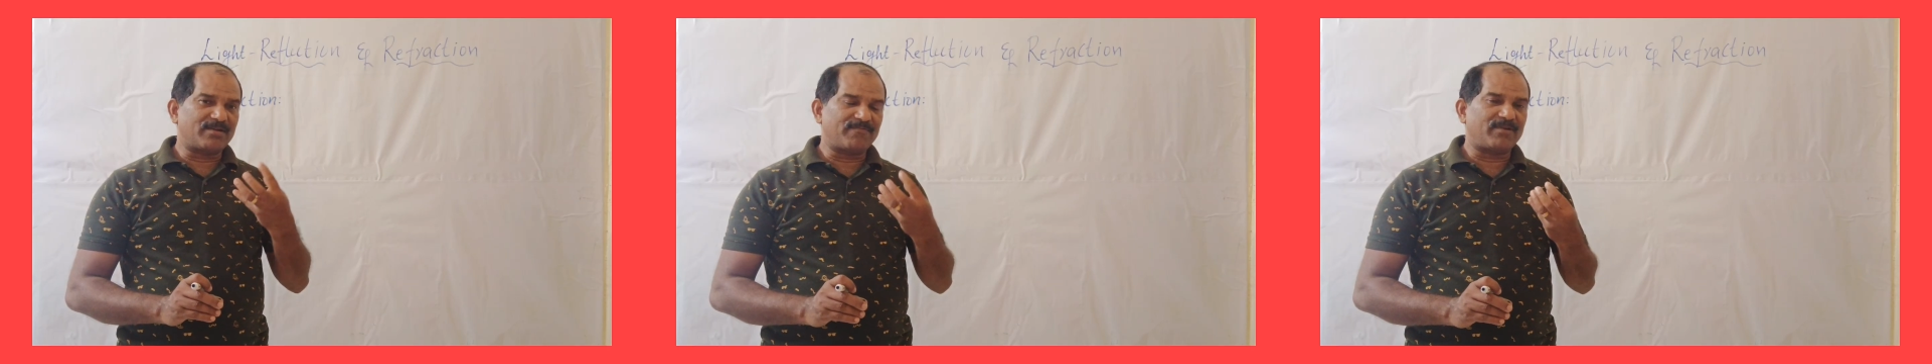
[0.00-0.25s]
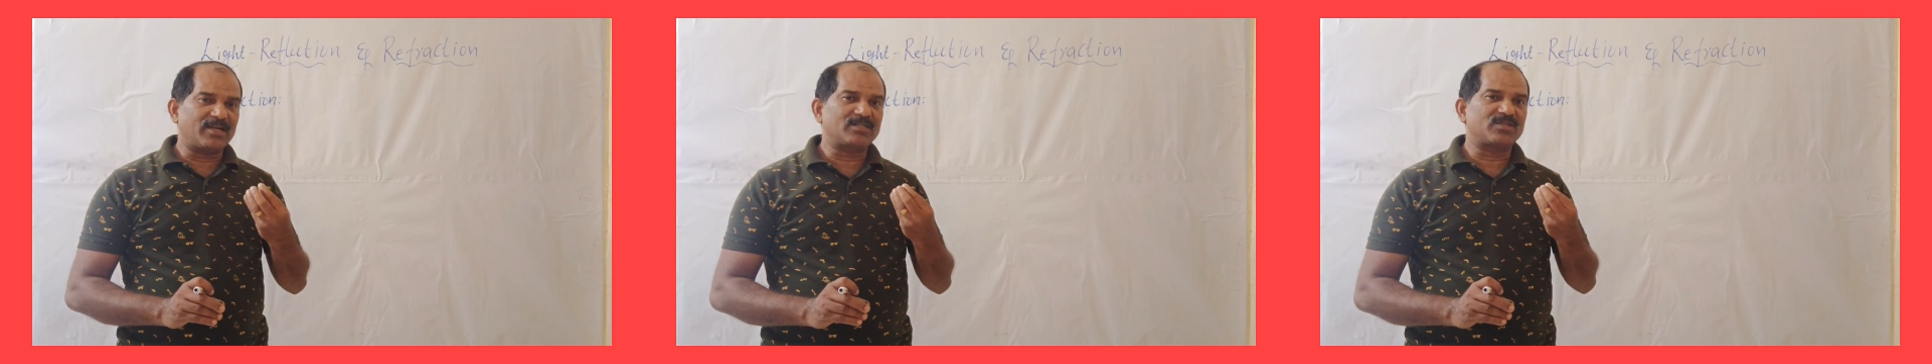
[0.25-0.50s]

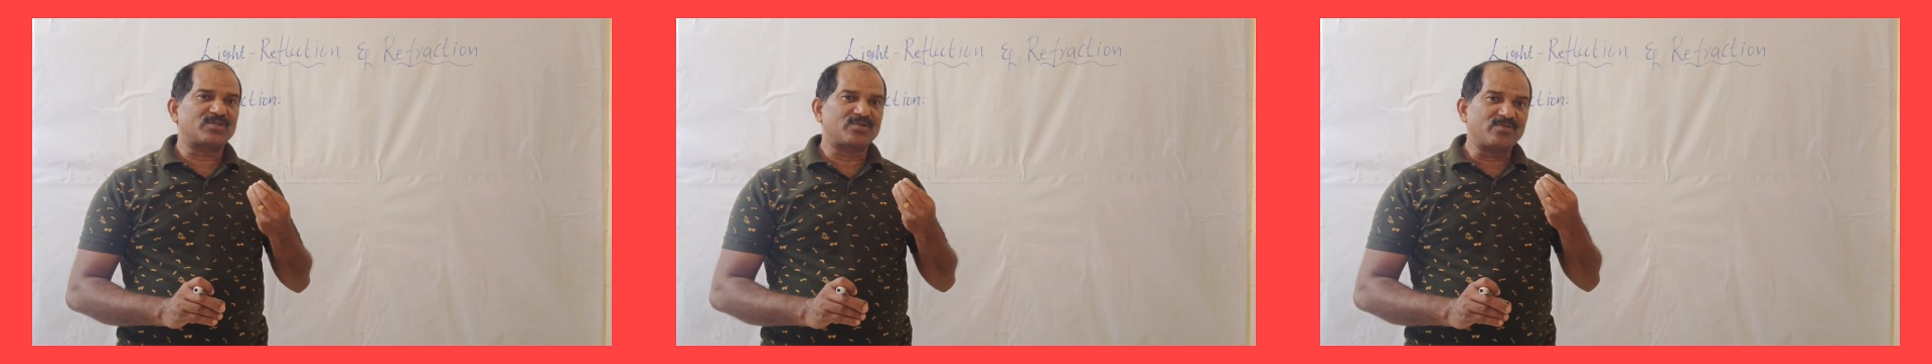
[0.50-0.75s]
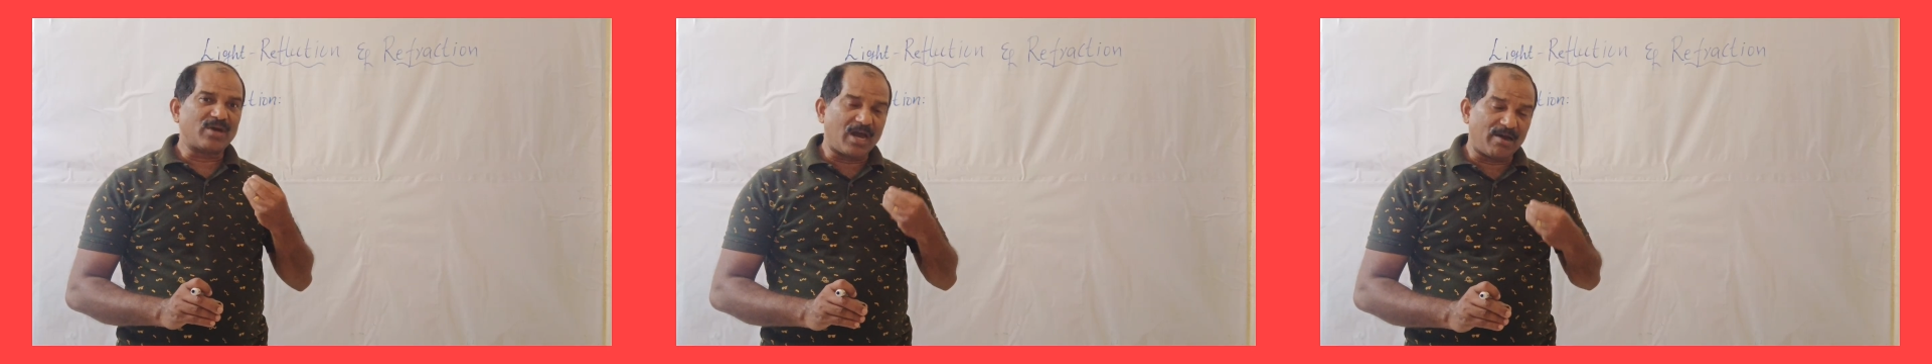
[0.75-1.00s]
reflect
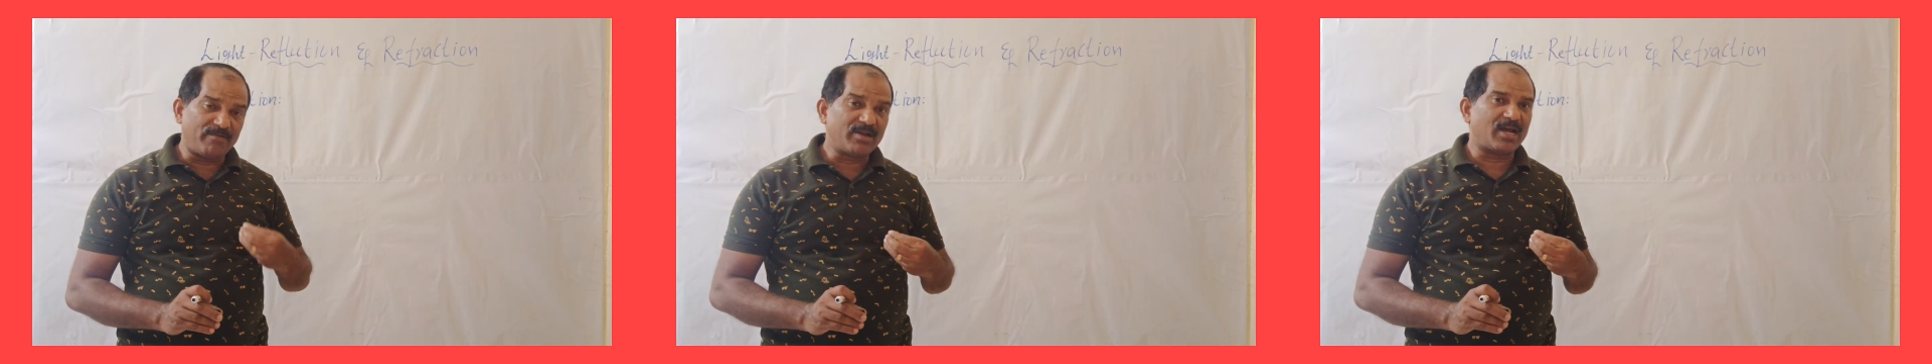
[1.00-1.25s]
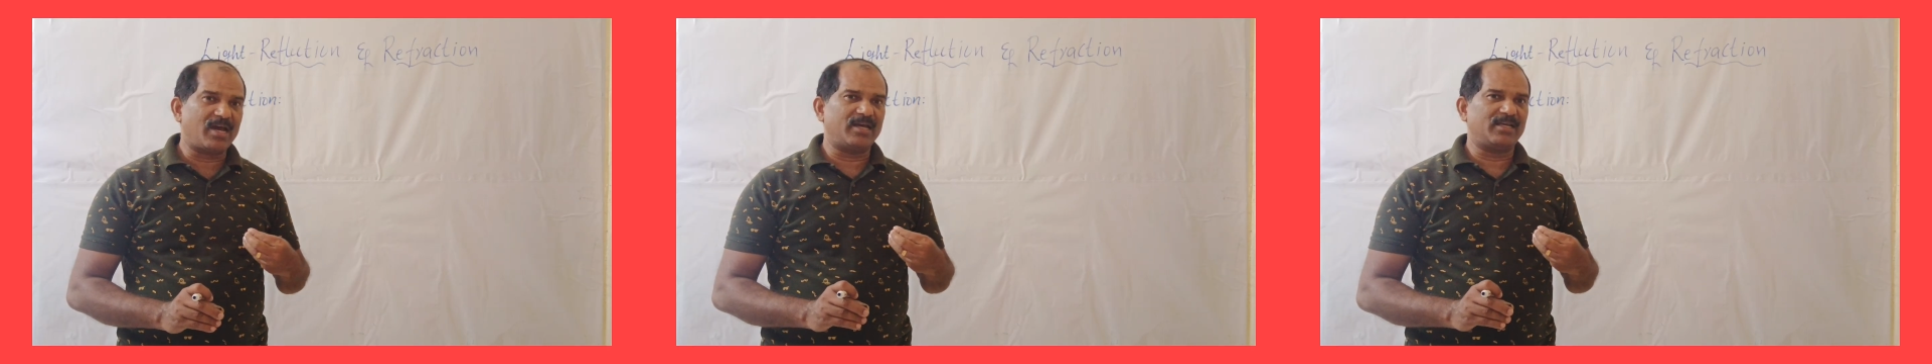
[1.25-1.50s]
to
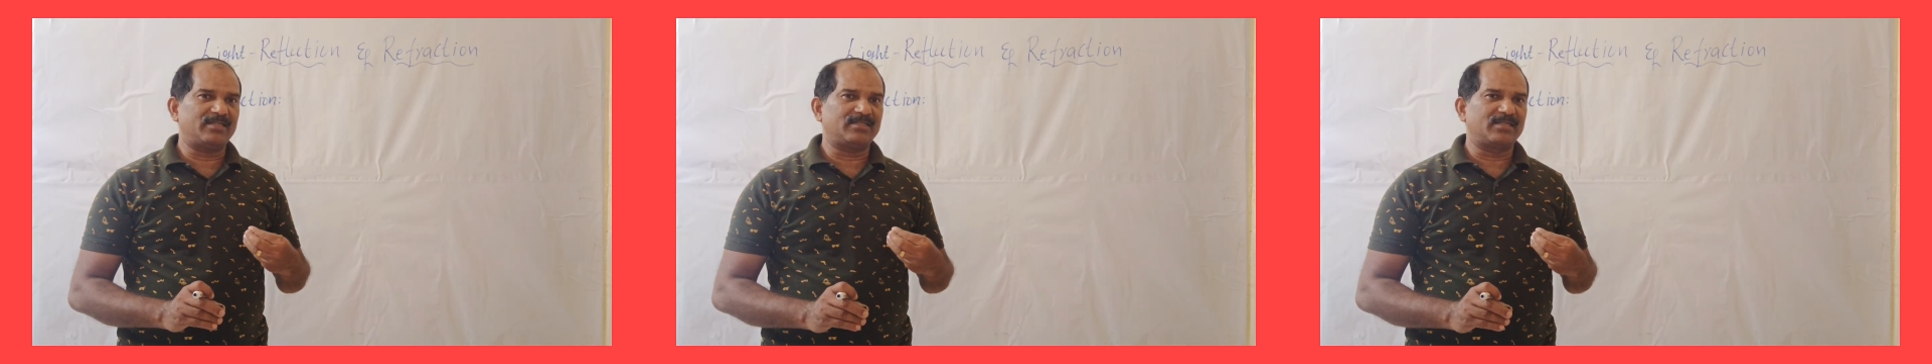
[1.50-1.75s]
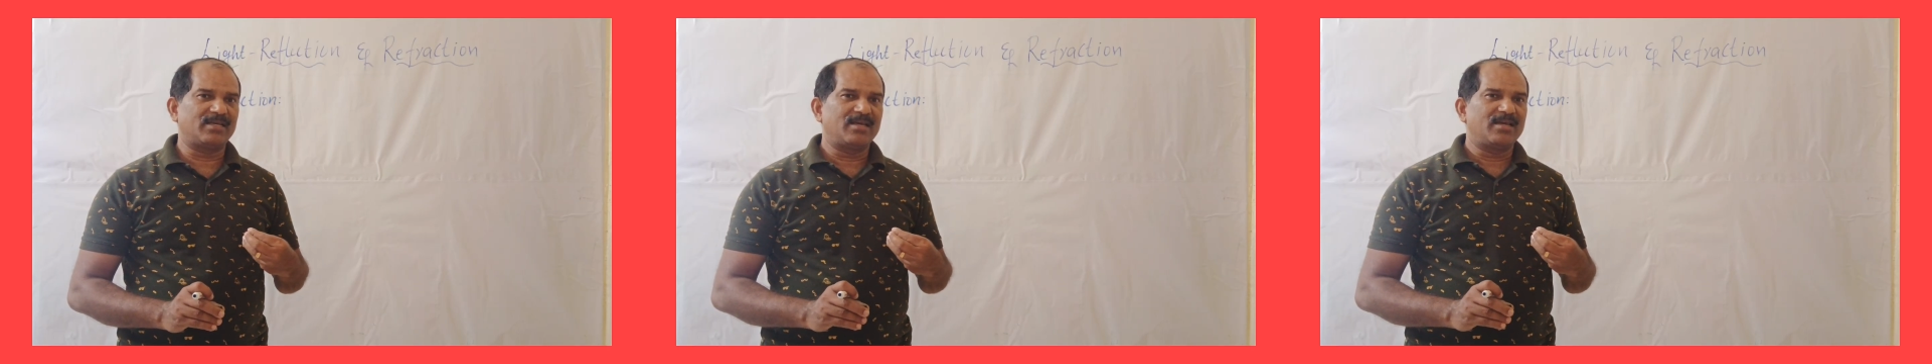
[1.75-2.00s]
our
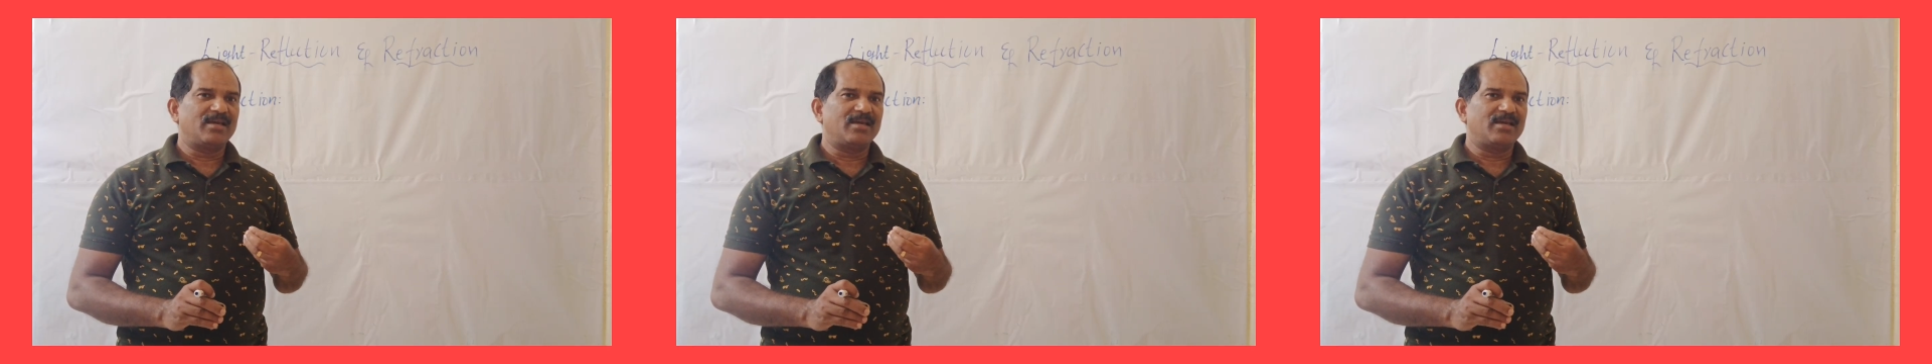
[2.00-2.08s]
eyes.